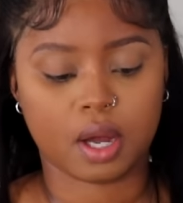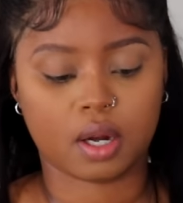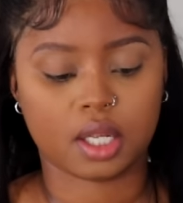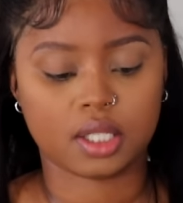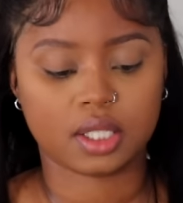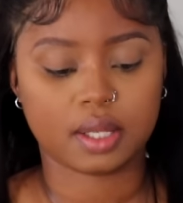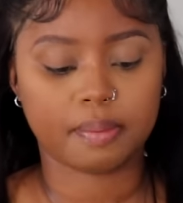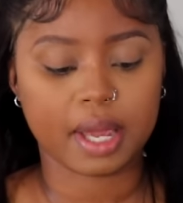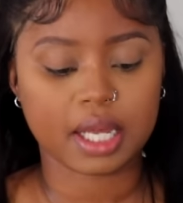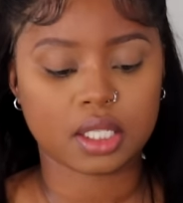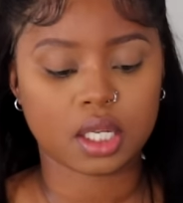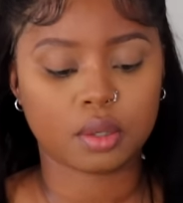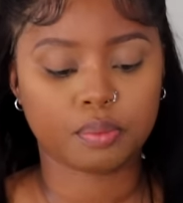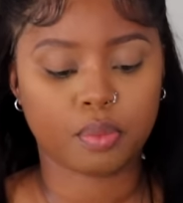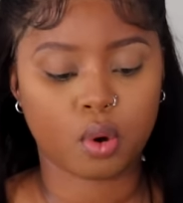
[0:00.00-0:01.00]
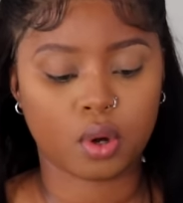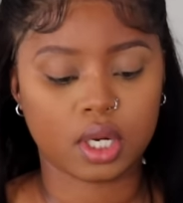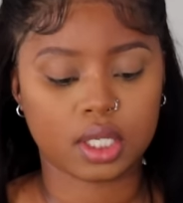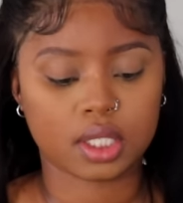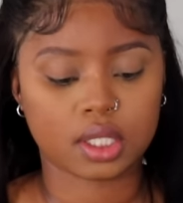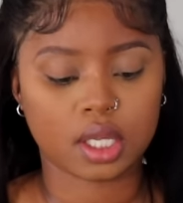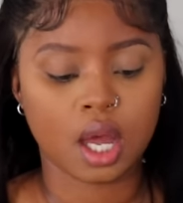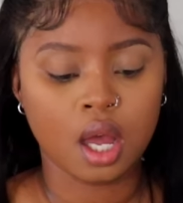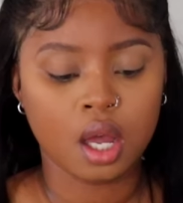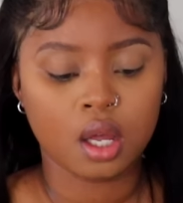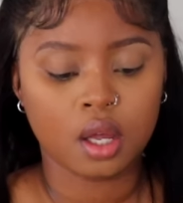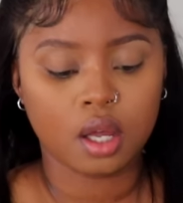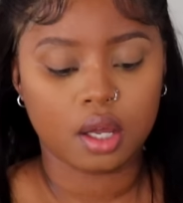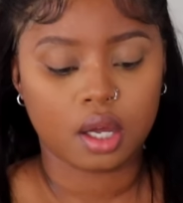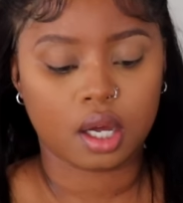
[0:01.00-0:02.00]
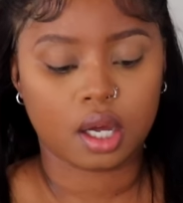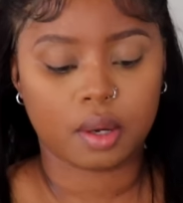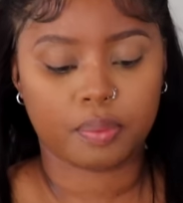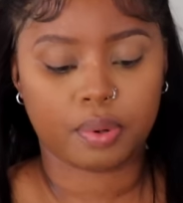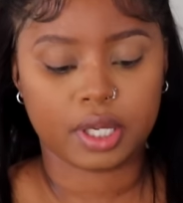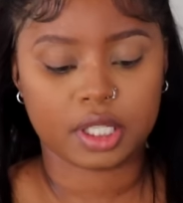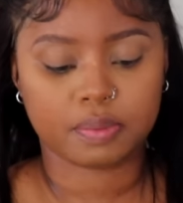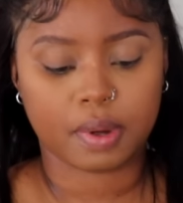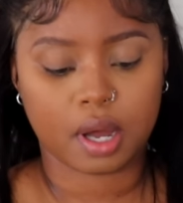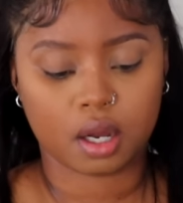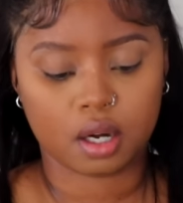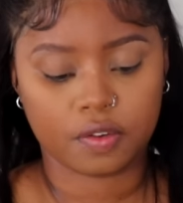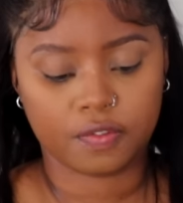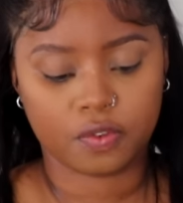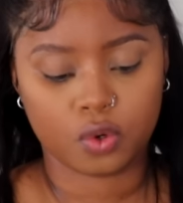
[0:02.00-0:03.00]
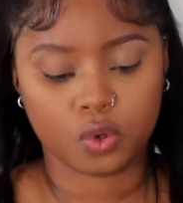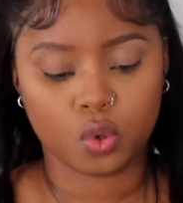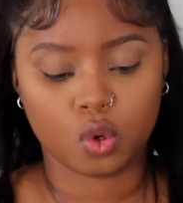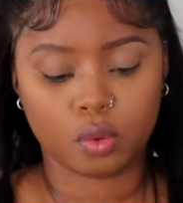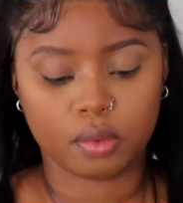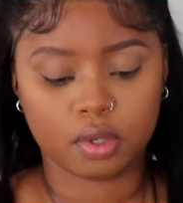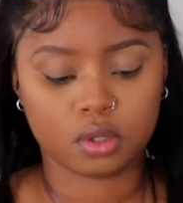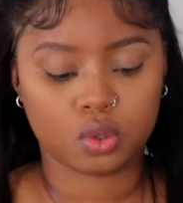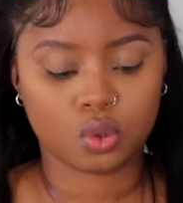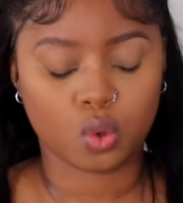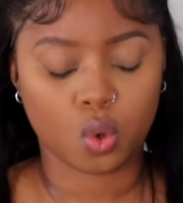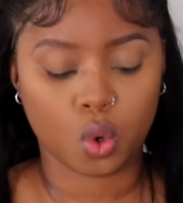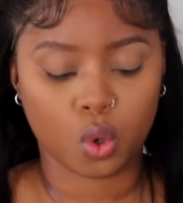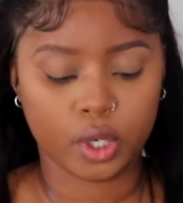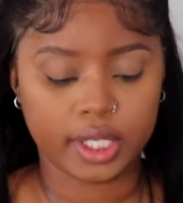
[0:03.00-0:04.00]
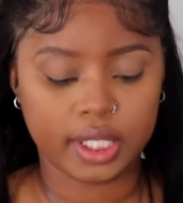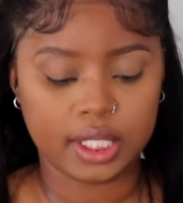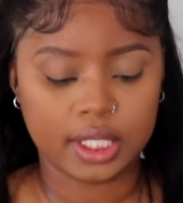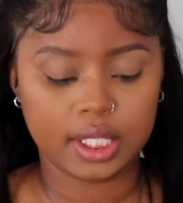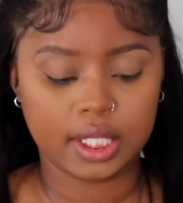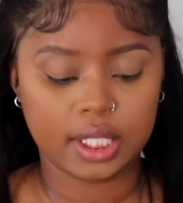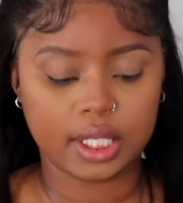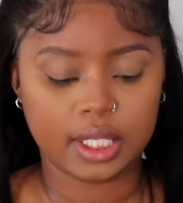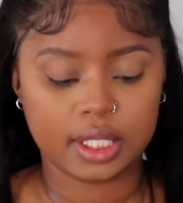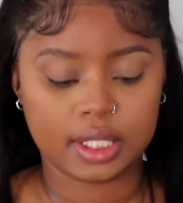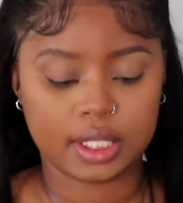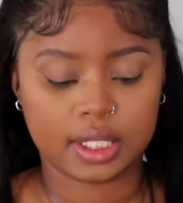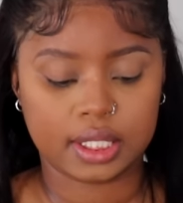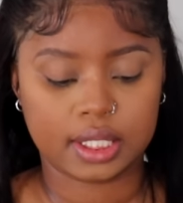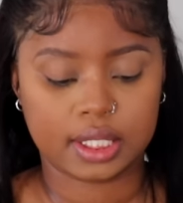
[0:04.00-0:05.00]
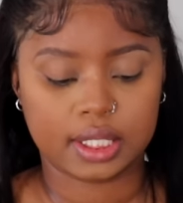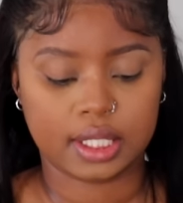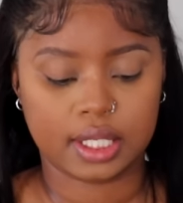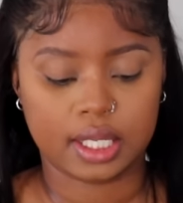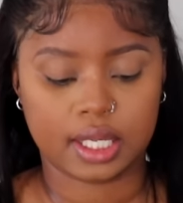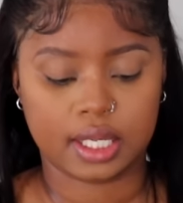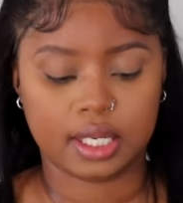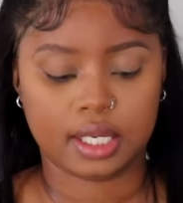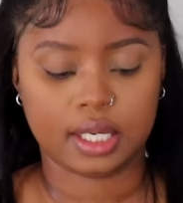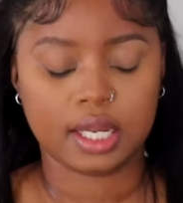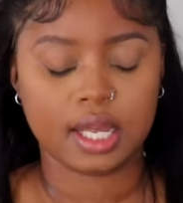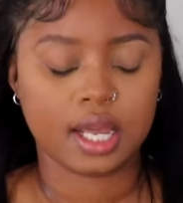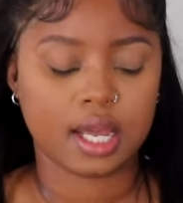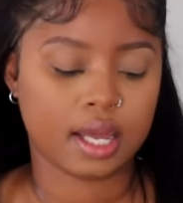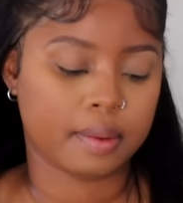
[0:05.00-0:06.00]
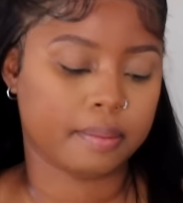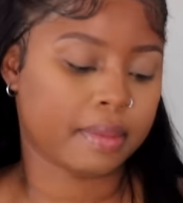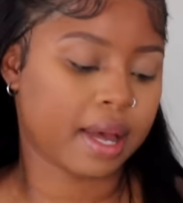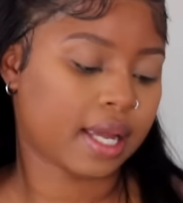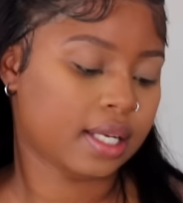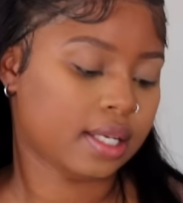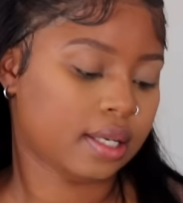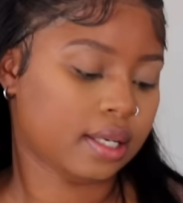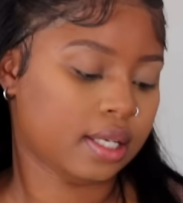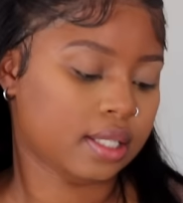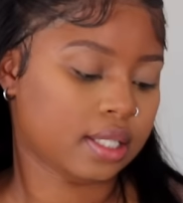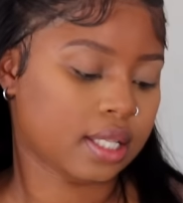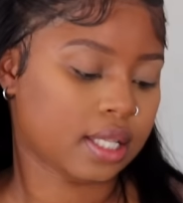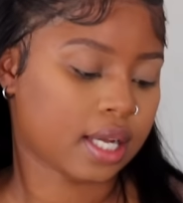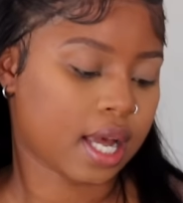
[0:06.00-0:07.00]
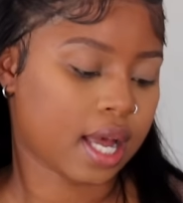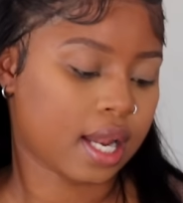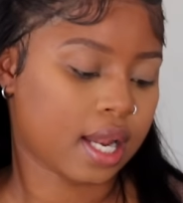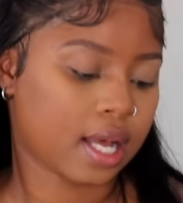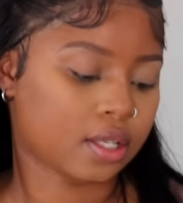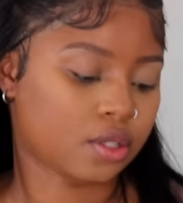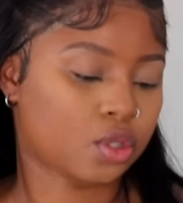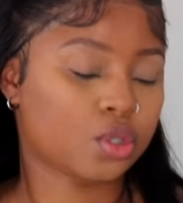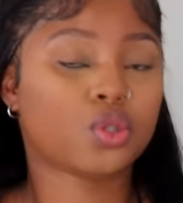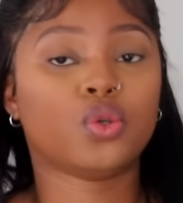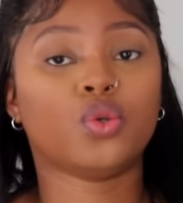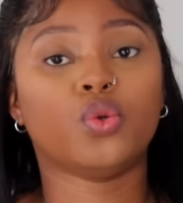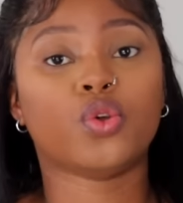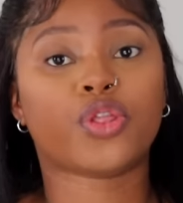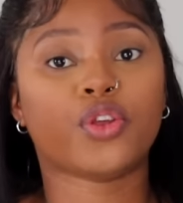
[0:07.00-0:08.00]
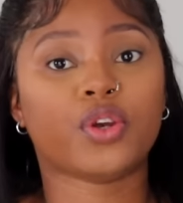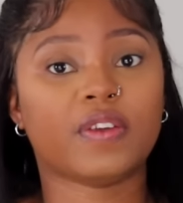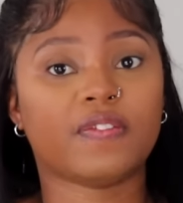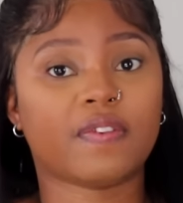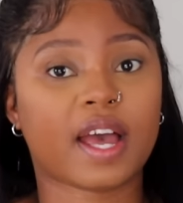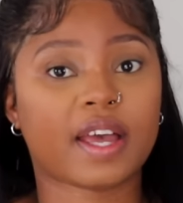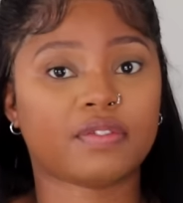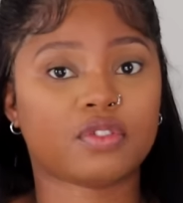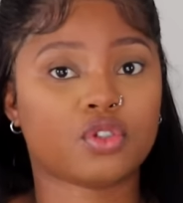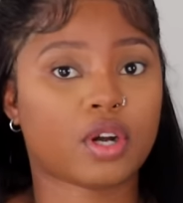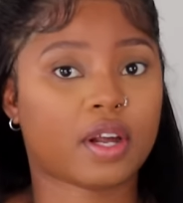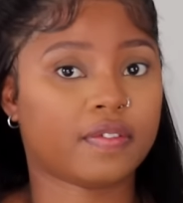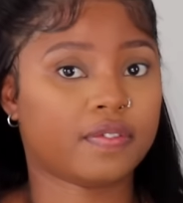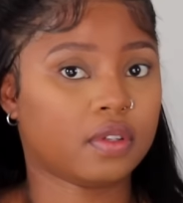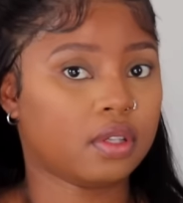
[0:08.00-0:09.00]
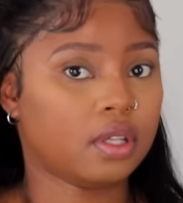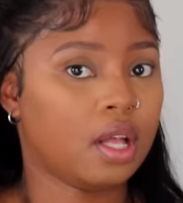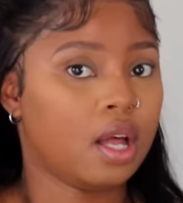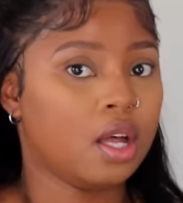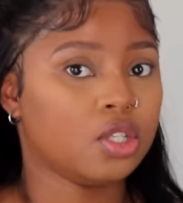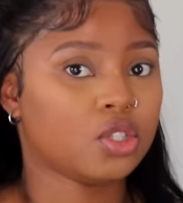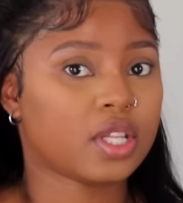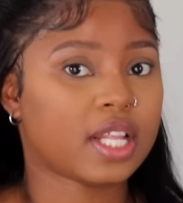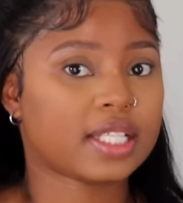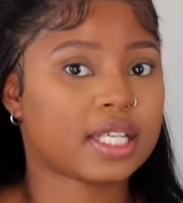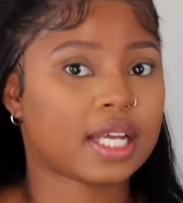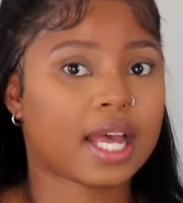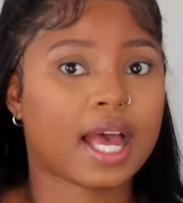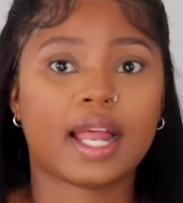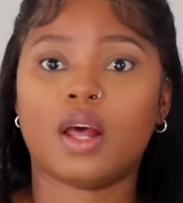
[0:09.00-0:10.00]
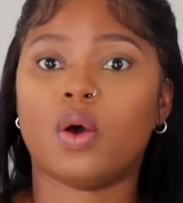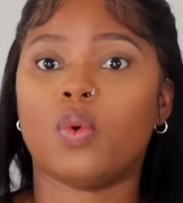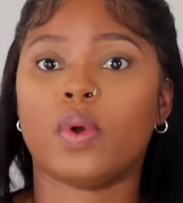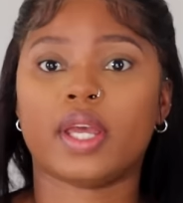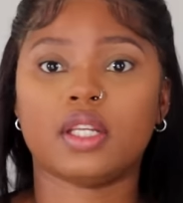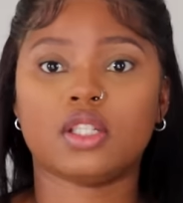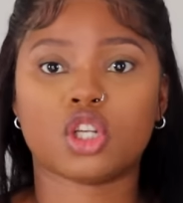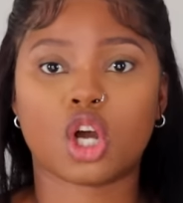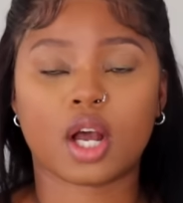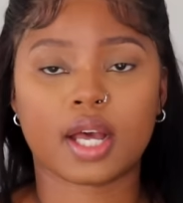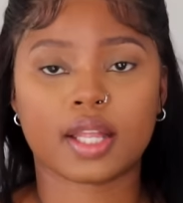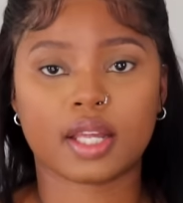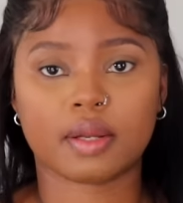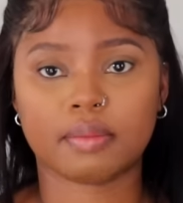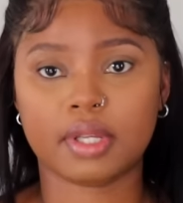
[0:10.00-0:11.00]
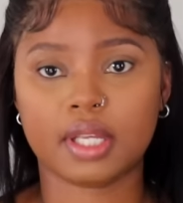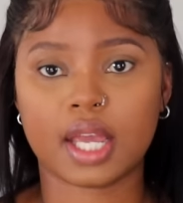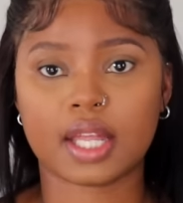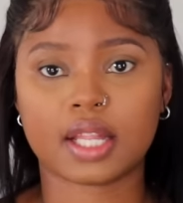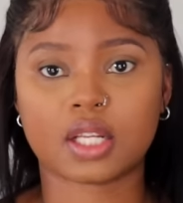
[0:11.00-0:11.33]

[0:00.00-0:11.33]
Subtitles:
powder. It's the matte and poreless pressed powder for normal to oily skin. Mine is in the color 235 Truffle. So that's a color way darker than me, and